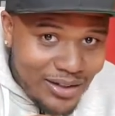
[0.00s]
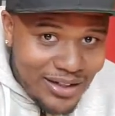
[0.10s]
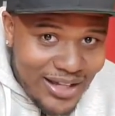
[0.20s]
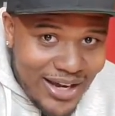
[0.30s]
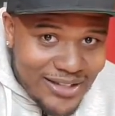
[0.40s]

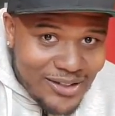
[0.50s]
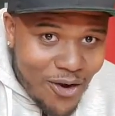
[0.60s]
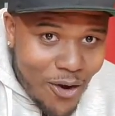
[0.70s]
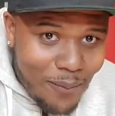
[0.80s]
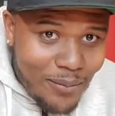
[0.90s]
the guys
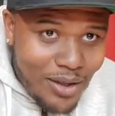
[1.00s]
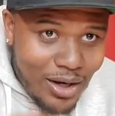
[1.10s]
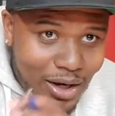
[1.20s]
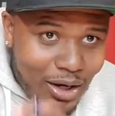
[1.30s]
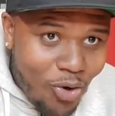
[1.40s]

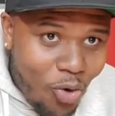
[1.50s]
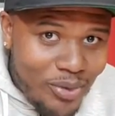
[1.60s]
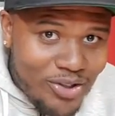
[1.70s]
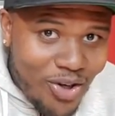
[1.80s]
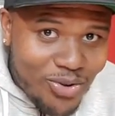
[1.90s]

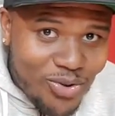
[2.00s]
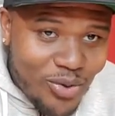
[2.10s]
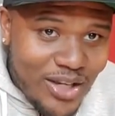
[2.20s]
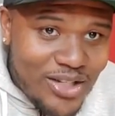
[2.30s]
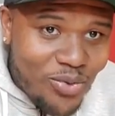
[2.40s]
Loman is
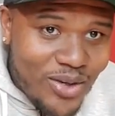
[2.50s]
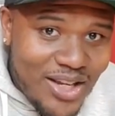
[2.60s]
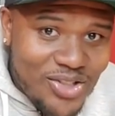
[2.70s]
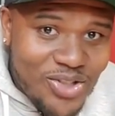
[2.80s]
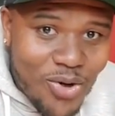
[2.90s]
also, he's on
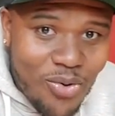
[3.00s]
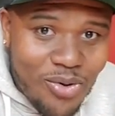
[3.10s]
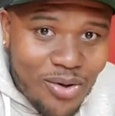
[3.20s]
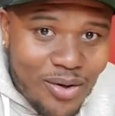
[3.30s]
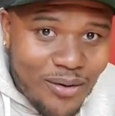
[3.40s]
that
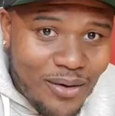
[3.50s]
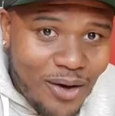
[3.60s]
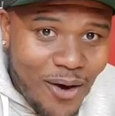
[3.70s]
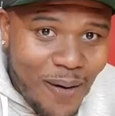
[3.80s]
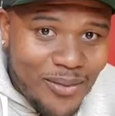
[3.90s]
show.
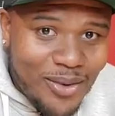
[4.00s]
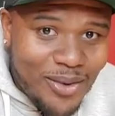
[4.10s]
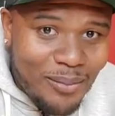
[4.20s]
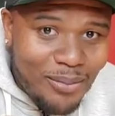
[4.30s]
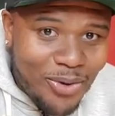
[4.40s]

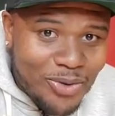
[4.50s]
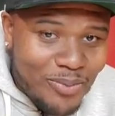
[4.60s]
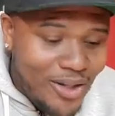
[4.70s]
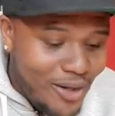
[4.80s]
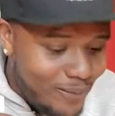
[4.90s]
Them boys
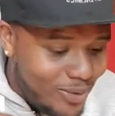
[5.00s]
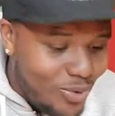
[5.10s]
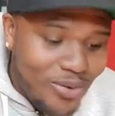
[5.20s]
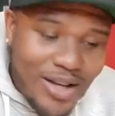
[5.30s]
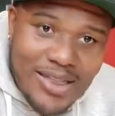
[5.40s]
be
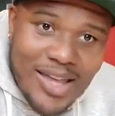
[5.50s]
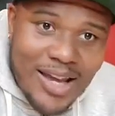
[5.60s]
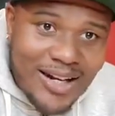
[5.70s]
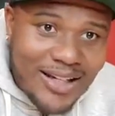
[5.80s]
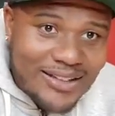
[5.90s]
doing their
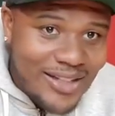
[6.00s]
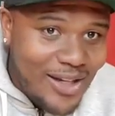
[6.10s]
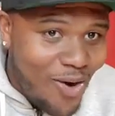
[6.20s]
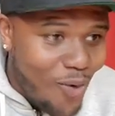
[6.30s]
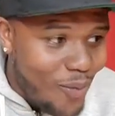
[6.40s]
thing. Like I
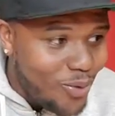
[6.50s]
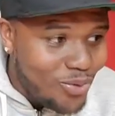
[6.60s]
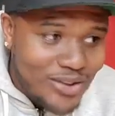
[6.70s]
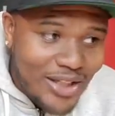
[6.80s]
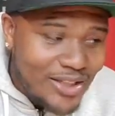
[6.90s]
said, we
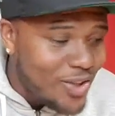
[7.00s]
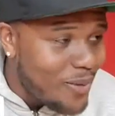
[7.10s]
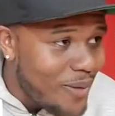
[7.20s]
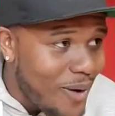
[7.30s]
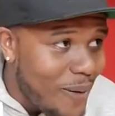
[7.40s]
gonna set
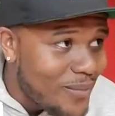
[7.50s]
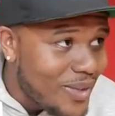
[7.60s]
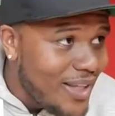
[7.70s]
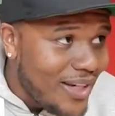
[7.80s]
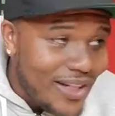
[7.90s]
something
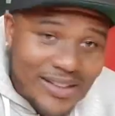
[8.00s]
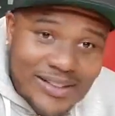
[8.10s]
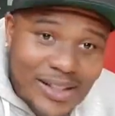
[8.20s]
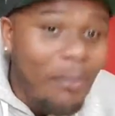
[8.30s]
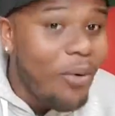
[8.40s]
up
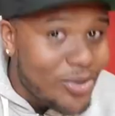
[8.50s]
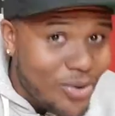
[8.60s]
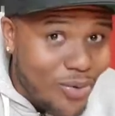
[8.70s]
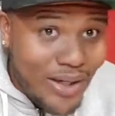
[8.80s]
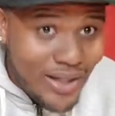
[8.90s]
because them boys
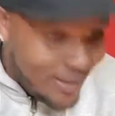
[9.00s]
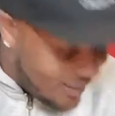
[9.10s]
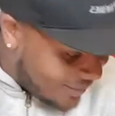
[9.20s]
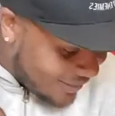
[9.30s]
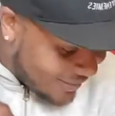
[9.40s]
go in.
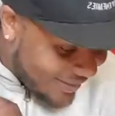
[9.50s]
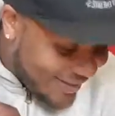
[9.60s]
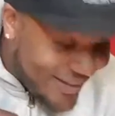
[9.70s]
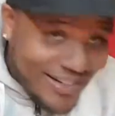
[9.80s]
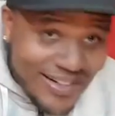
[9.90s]

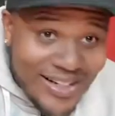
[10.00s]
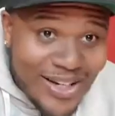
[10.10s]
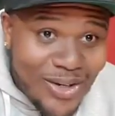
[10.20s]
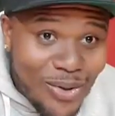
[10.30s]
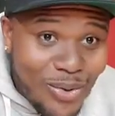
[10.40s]

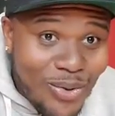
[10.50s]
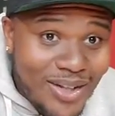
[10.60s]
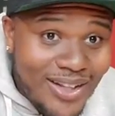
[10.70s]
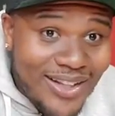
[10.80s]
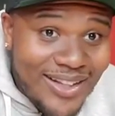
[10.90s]
They go
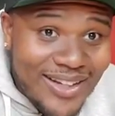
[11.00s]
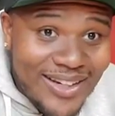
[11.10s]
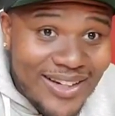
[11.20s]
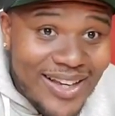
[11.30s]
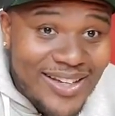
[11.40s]

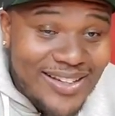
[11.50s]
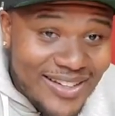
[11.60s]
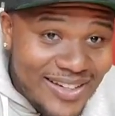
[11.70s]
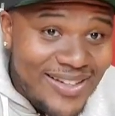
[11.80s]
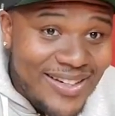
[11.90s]

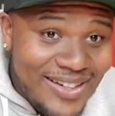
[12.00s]
win